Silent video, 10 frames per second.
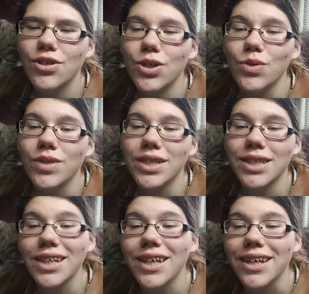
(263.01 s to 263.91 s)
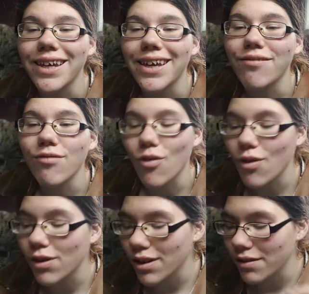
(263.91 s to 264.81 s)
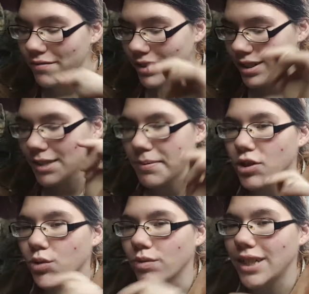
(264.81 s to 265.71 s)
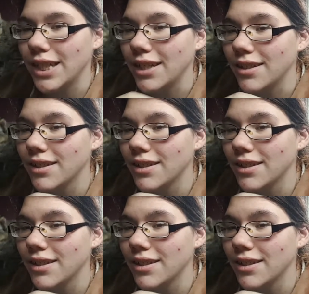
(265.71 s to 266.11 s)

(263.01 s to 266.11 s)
see if all of these special teas,